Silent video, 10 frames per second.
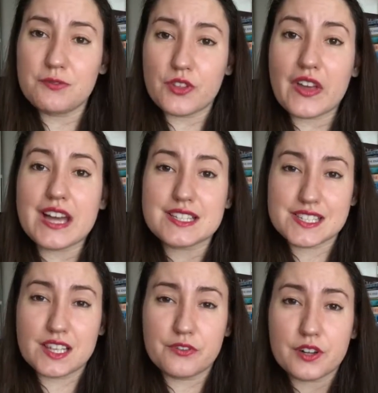for that
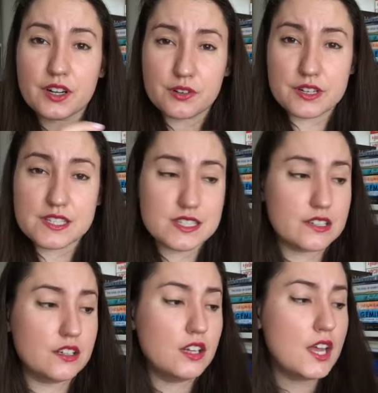silver
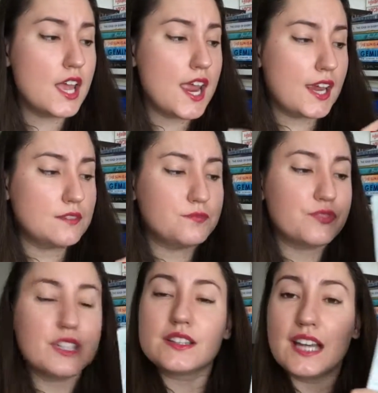crystal,
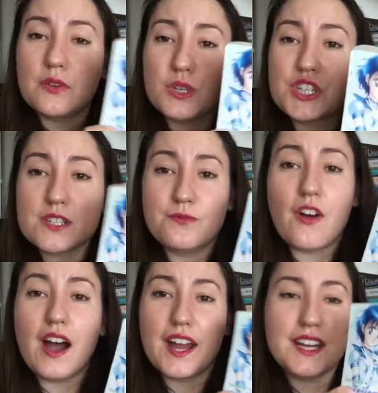which is
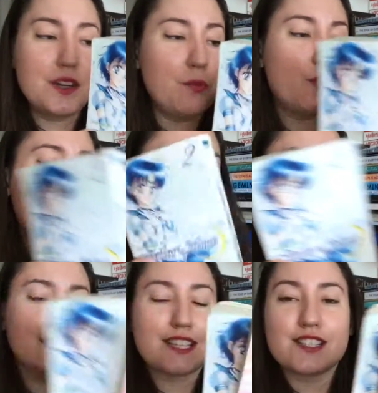fine, but
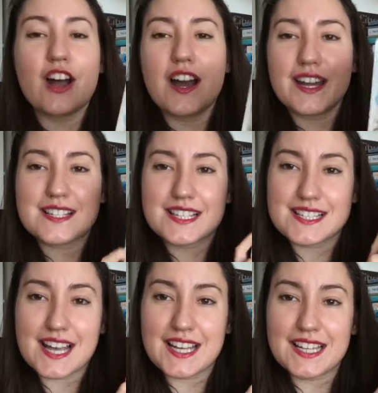it's not as
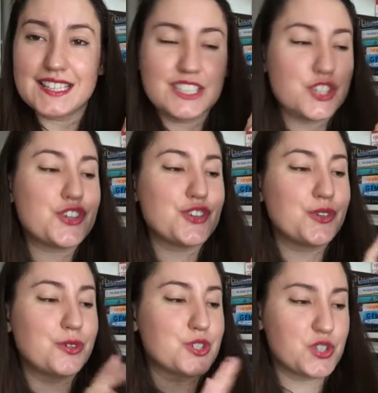exciting
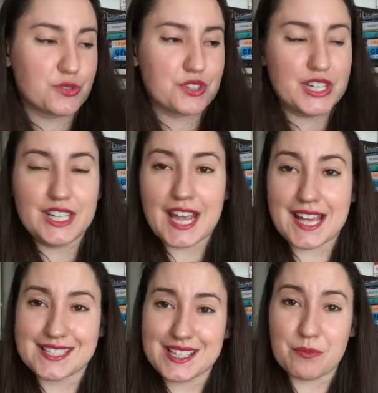to read
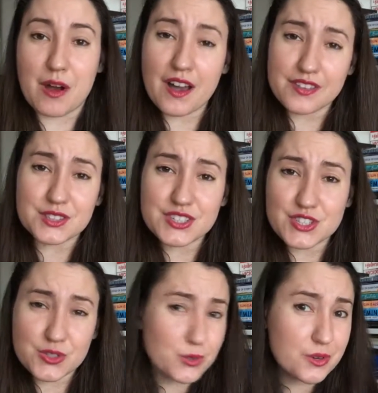as some other
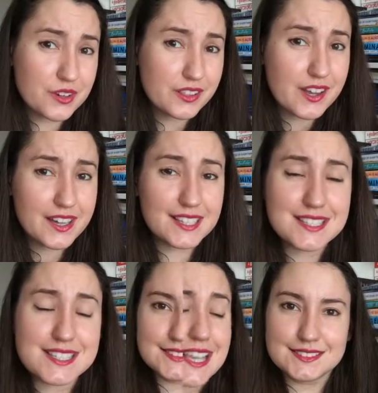
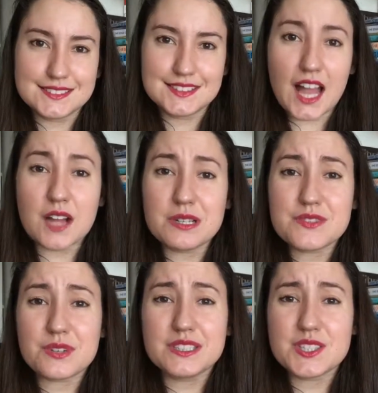storylines. I was
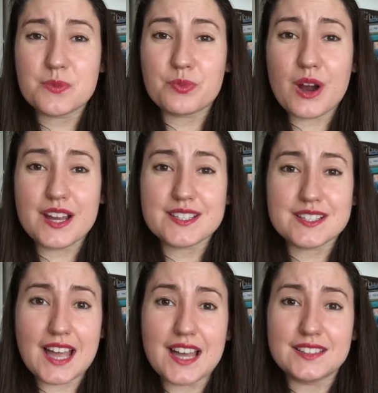really surprised
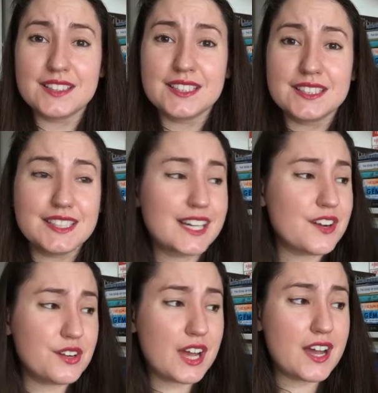that the
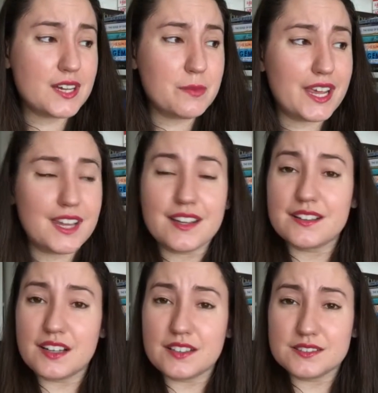current anime
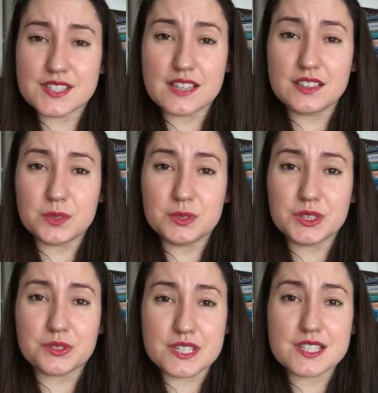of Sailor Moon
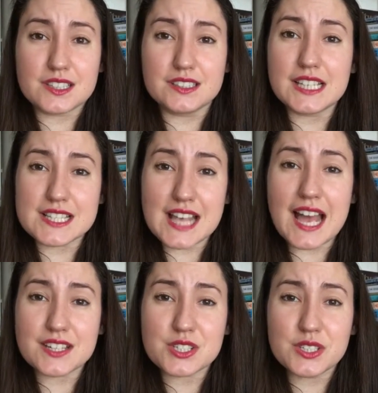Crystal is
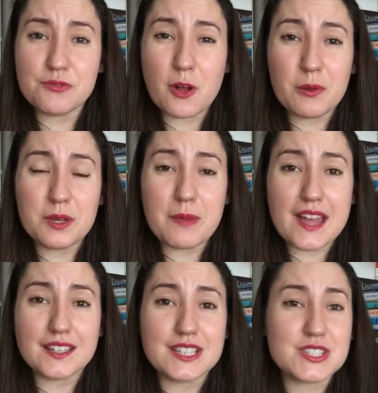actually following
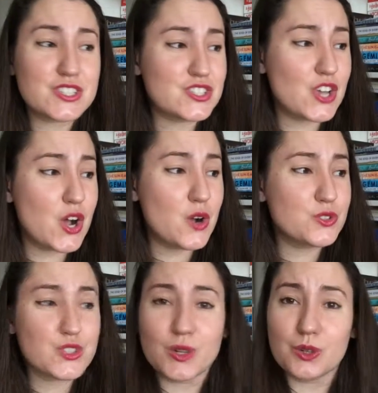manga so
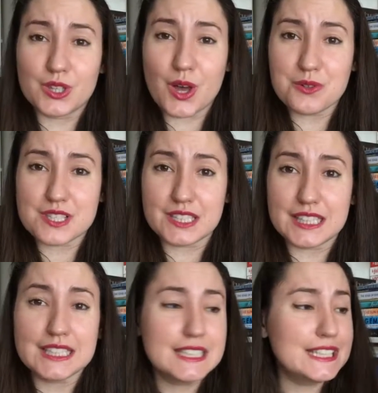
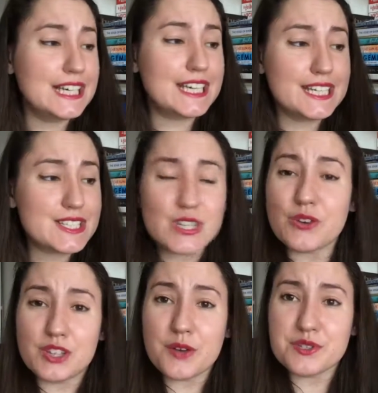closely. It is so
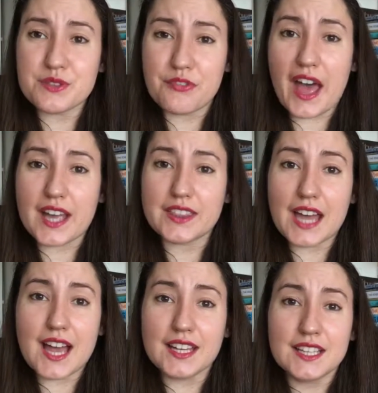close, in fact,
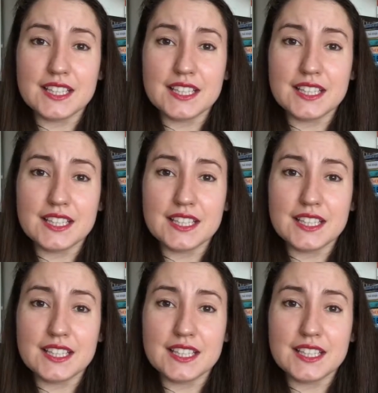that